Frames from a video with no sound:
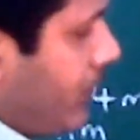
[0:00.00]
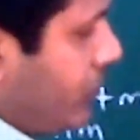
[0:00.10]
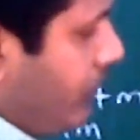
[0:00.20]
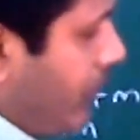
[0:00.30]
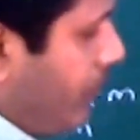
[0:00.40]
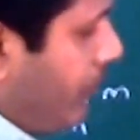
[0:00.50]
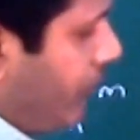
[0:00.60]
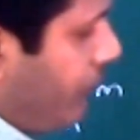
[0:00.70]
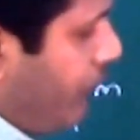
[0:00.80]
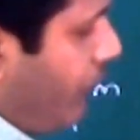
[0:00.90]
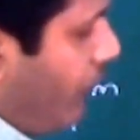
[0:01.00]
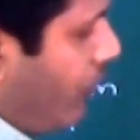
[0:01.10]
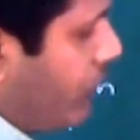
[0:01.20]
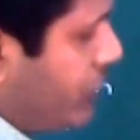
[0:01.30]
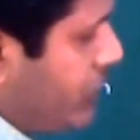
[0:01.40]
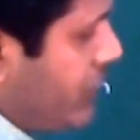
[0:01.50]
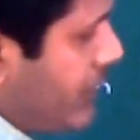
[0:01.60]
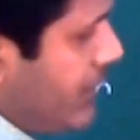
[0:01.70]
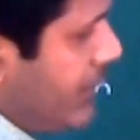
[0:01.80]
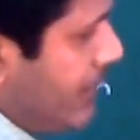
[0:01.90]
So we're going to put
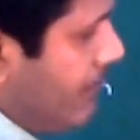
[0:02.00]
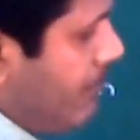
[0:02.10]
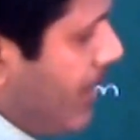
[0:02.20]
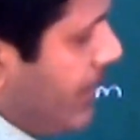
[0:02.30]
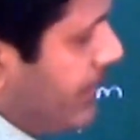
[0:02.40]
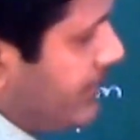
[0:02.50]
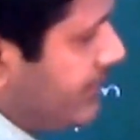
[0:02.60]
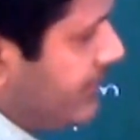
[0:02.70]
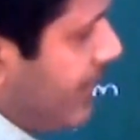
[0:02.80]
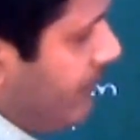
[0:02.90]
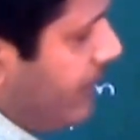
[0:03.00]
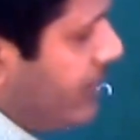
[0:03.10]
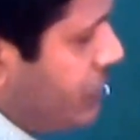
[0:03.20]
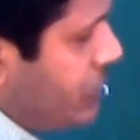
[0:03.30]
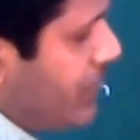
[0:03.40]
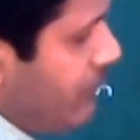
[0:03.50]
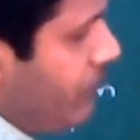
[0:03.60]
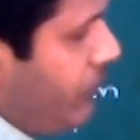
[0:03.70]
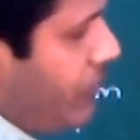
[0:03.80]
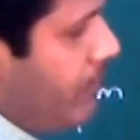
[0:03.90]
4g minus 7g.
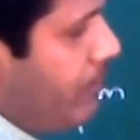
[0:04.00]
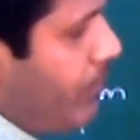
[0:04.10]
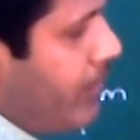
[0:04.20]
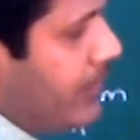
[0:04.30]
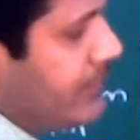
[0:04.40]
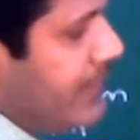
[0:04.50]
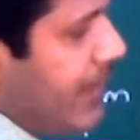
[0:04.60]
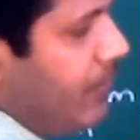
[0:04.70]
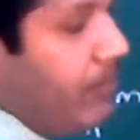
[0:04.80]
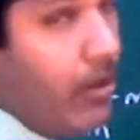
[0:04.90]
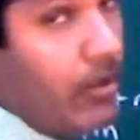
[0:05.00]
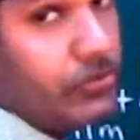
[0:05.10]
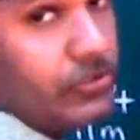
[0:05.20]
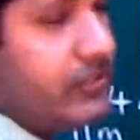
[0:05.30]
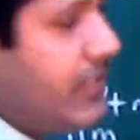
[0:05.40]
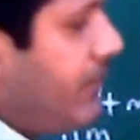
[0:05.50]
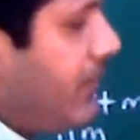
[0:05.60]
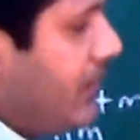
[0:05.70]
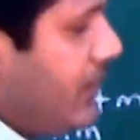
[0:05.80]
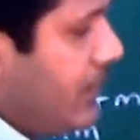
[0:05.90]
Very important. This negative belongs to
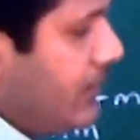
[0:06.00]
7.